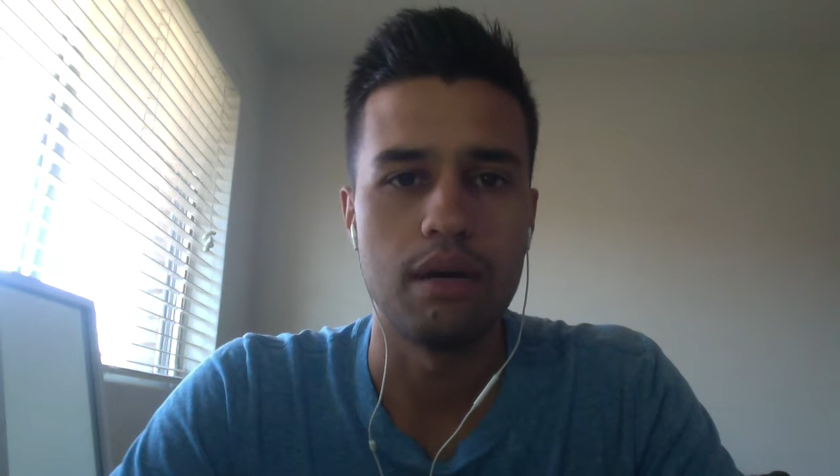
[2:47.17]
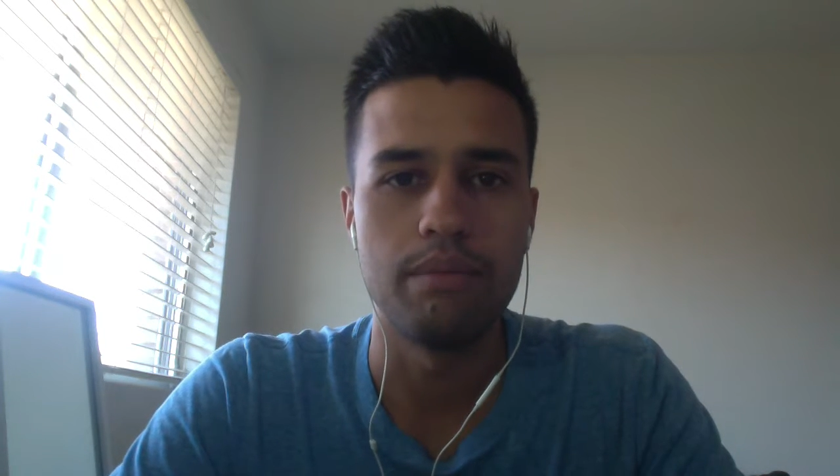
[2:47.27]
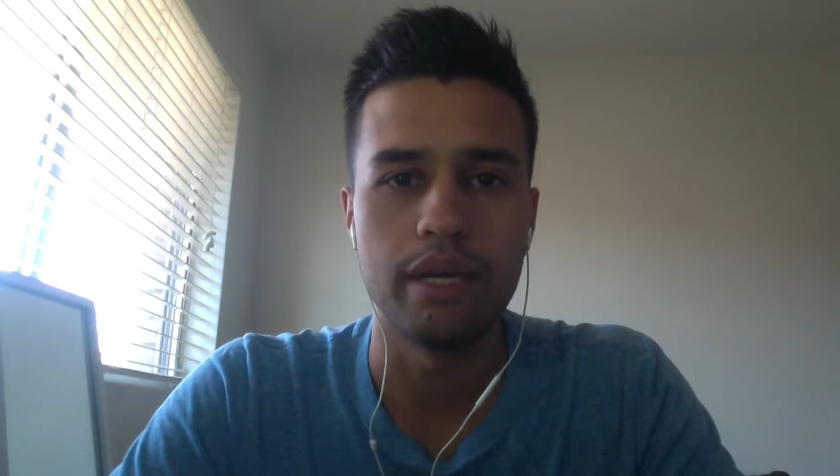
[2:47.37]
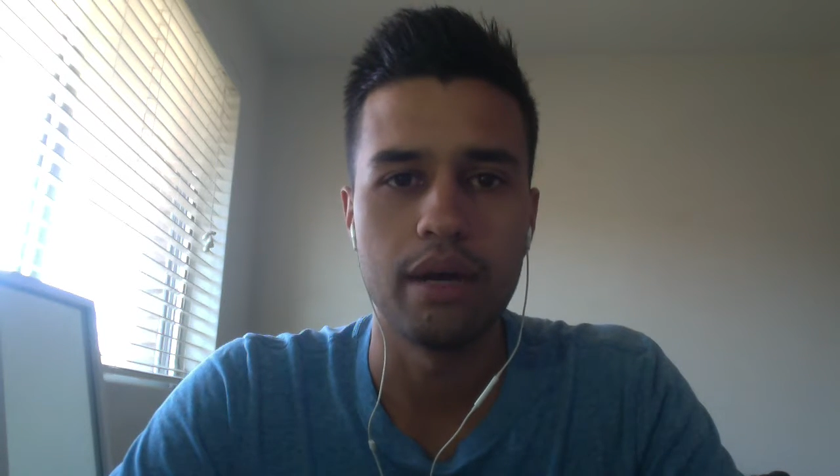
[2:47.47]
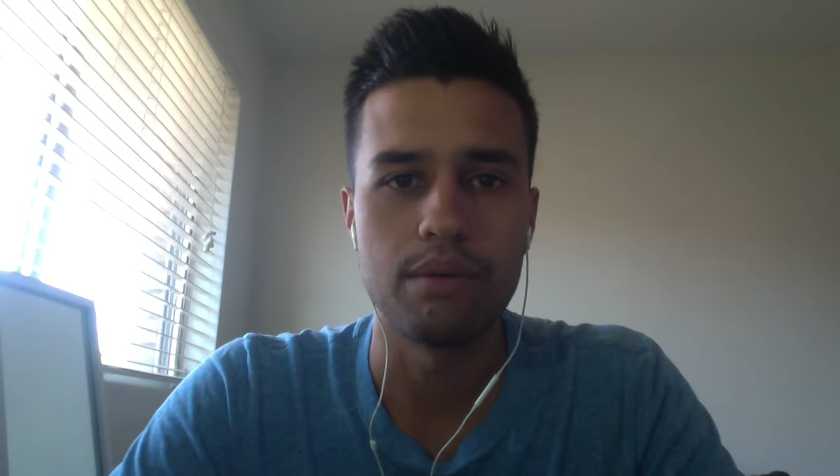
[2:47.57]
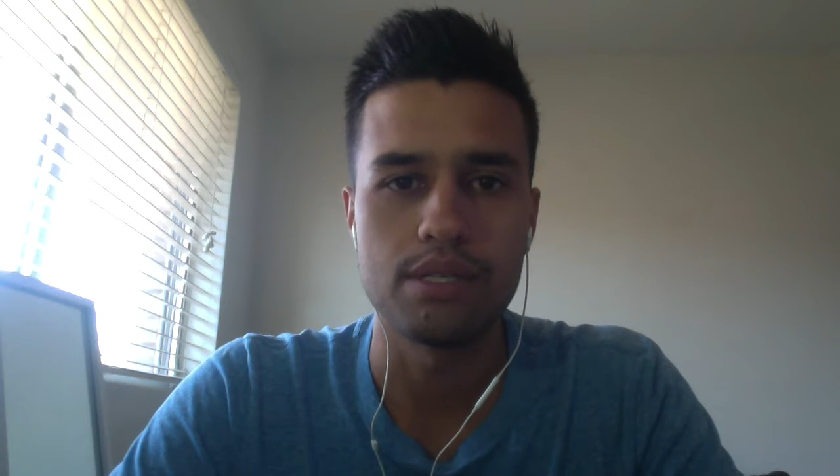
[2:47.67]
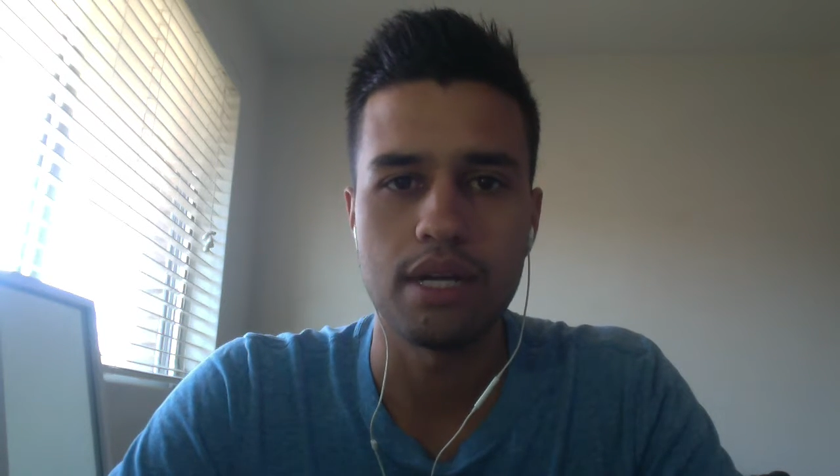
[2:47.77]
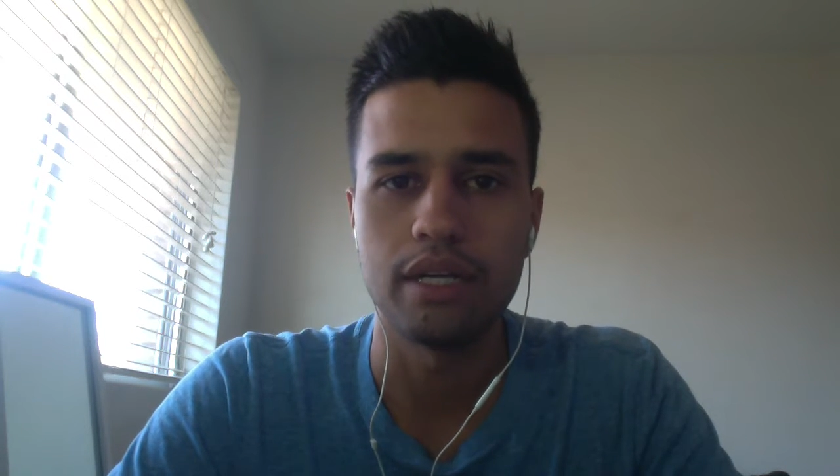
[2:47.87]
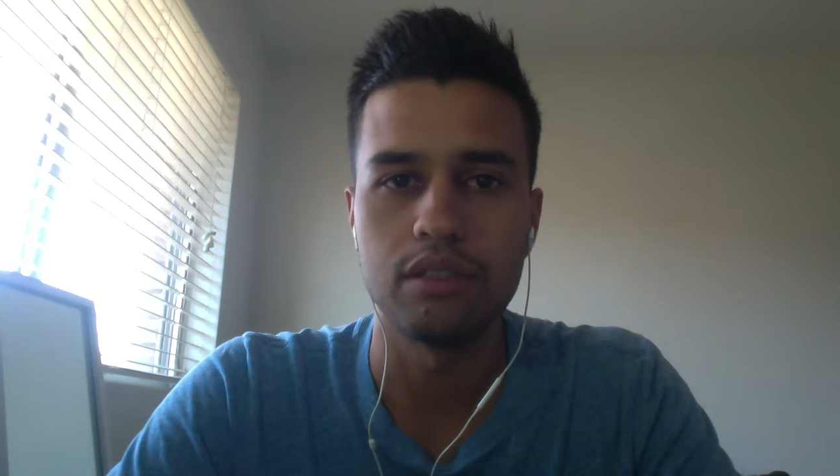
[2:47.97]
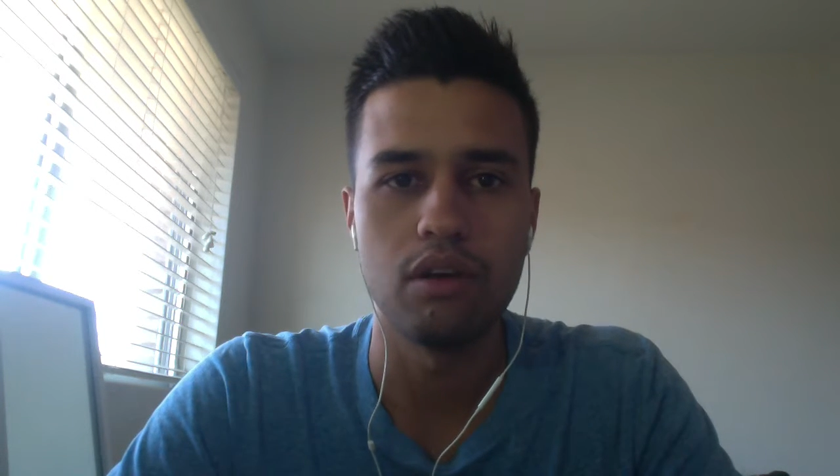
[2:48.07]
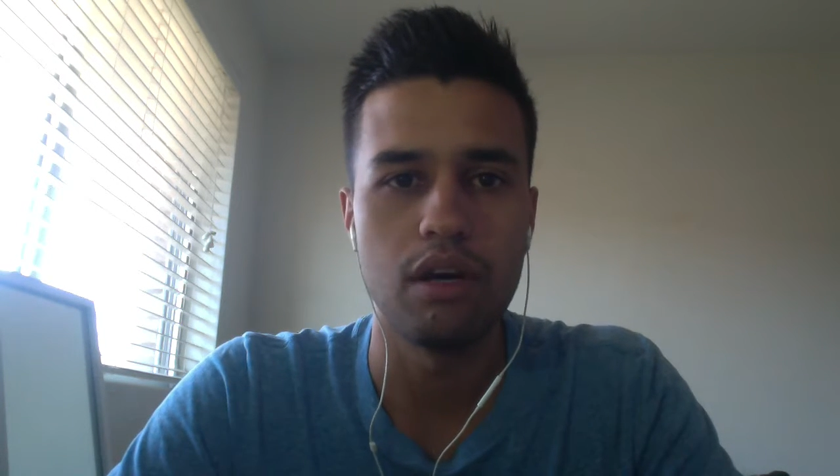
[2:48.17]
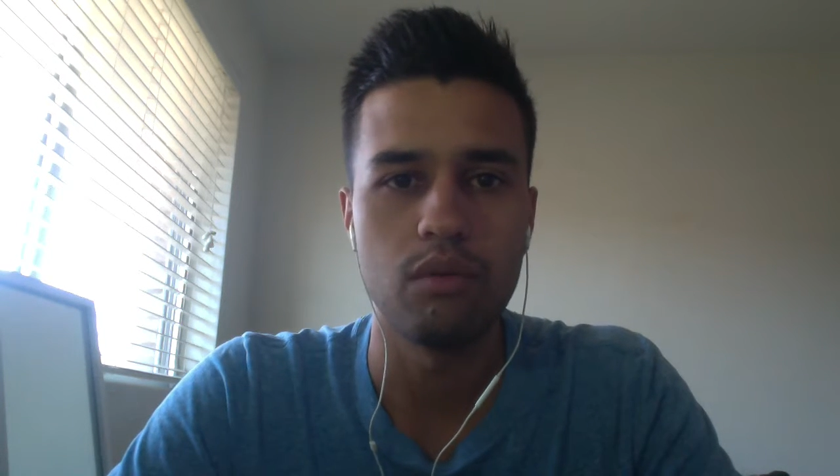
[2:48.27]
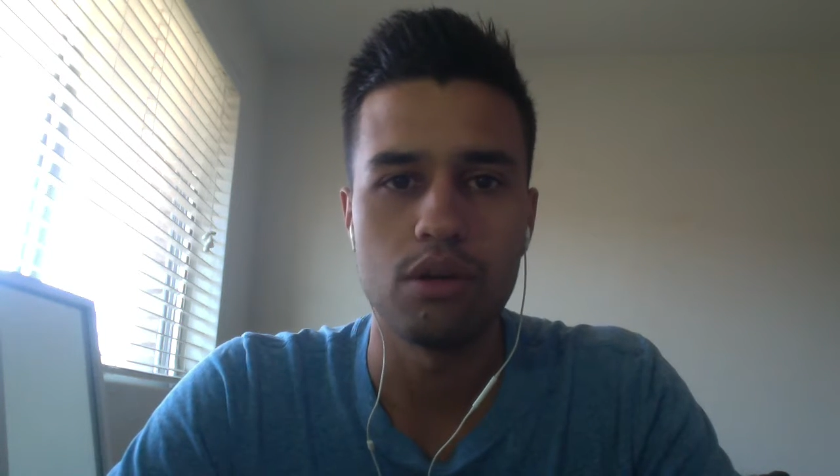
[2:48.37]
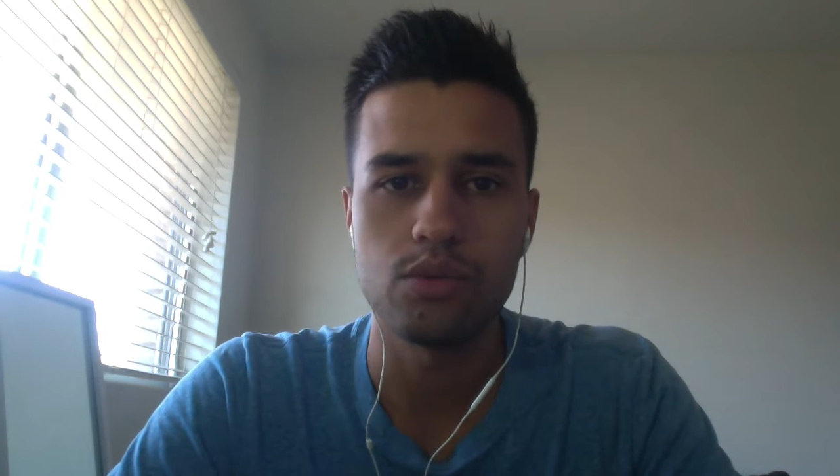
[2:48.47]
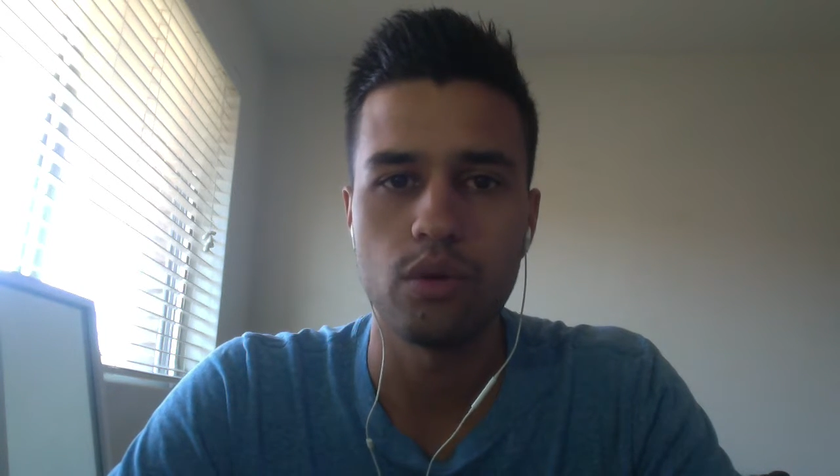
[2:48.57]
Being able to study online
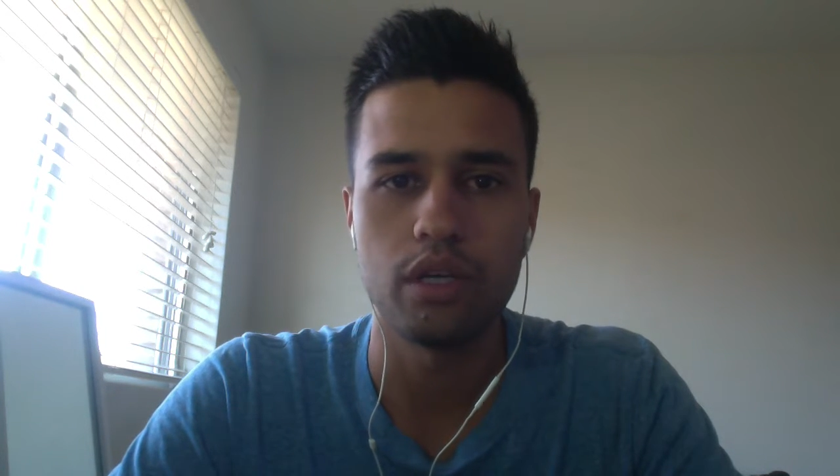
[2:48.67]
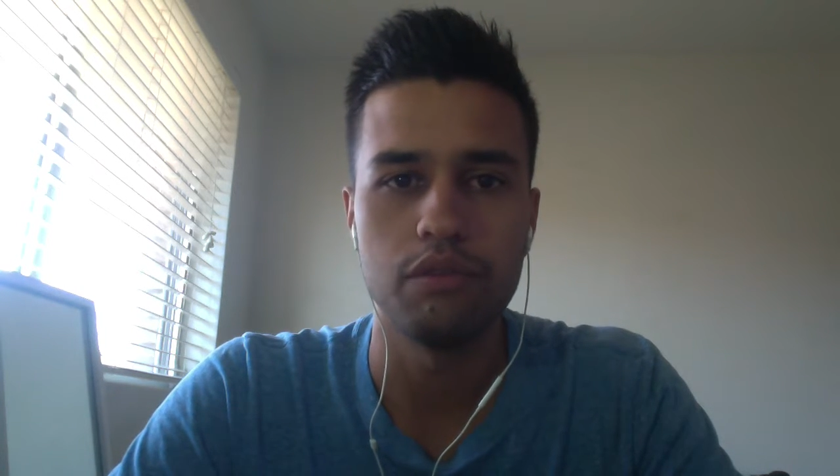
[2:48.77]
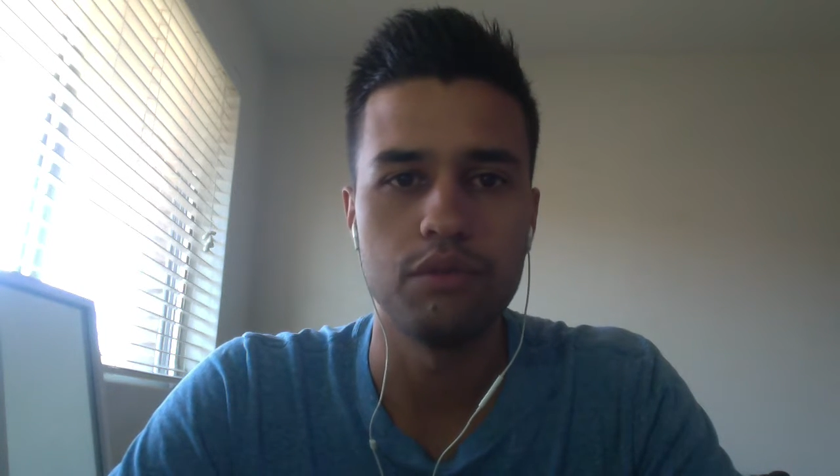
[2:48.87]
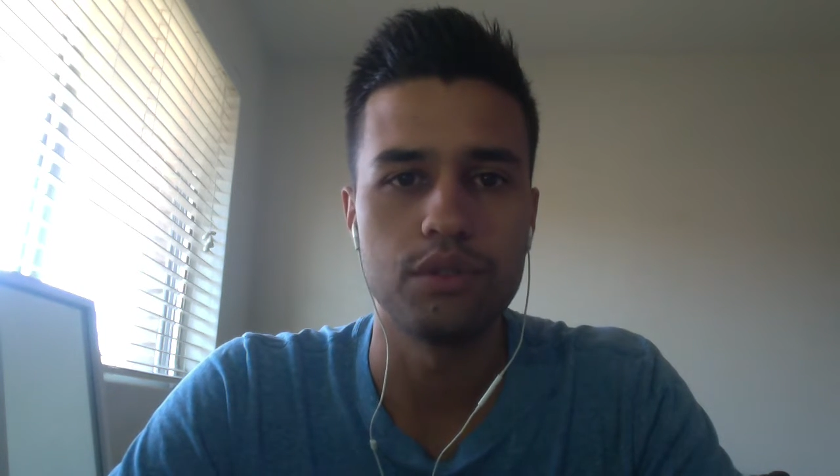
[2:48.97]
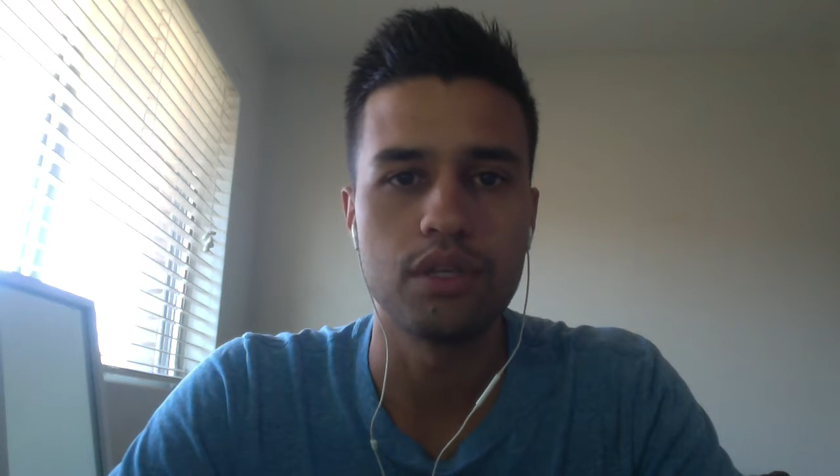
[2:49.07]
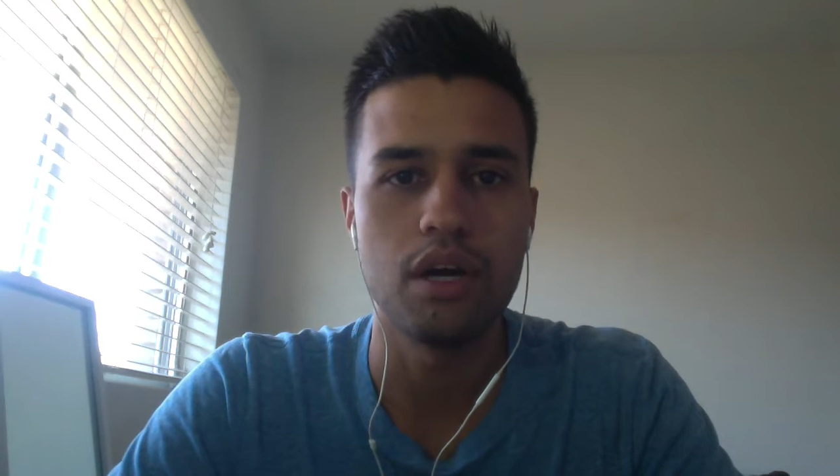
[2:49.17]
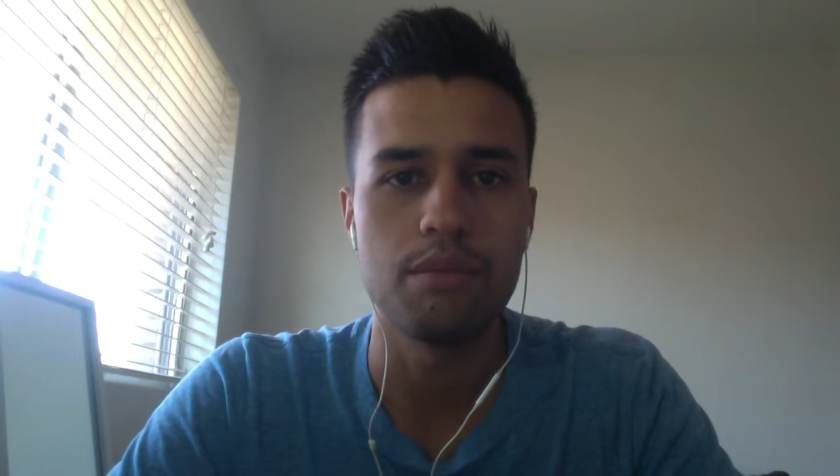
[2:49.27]
whilst working full time.